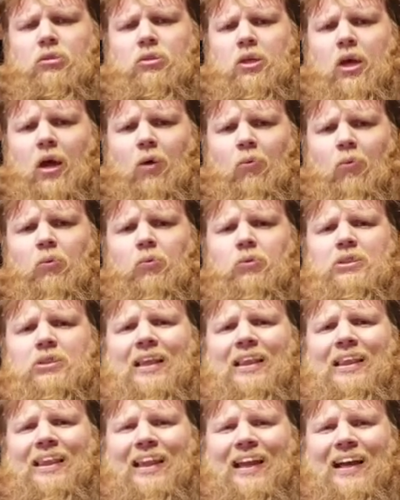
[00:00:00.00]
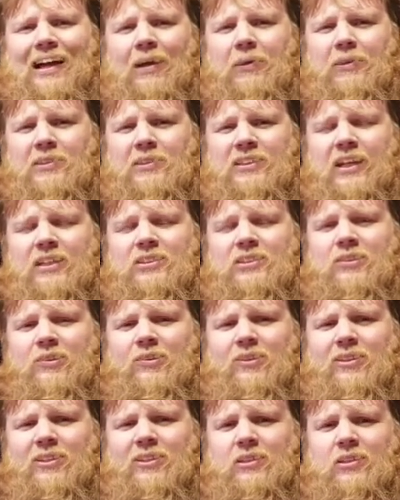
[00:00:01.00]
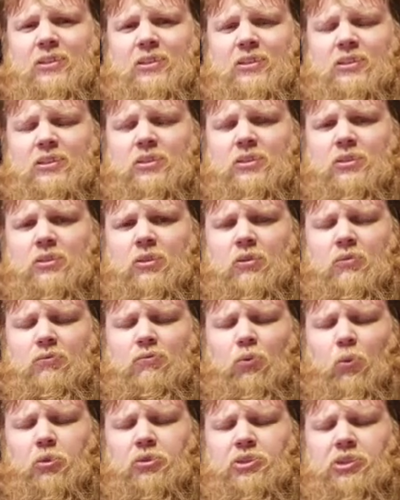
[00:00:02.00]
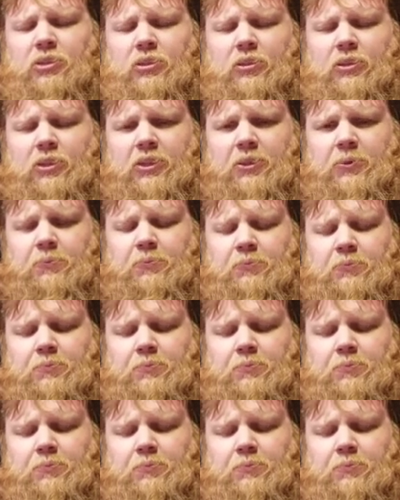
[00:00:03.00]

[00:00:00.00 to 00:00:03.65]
that one was a lot tastier than this, unfortunately.